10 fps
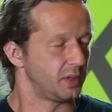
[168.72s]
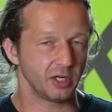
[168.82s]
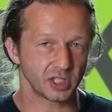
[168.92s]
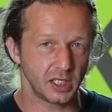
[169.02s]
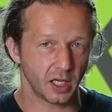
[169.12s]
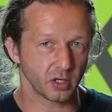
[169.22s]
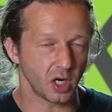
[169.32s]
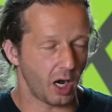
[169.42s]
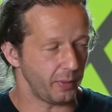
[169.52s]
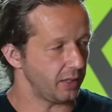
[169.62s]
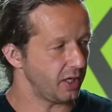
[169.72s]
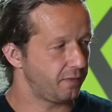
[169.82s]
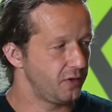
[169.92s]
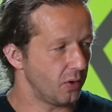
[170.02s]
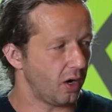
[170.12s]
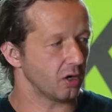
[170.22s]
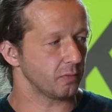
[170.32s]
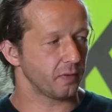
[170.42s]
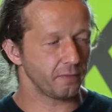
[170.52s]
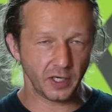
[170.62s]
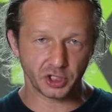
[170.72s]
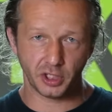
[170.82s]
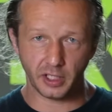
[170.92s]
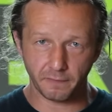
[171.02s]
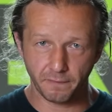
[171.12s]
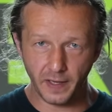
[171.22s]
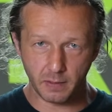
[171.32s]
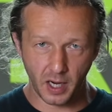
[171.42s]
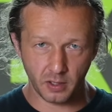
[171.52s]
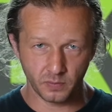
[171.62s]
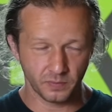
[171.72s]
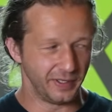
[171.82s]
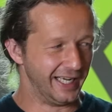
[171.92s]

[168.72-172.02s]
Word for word: Here's another comment. If you aren't proficient in Figma,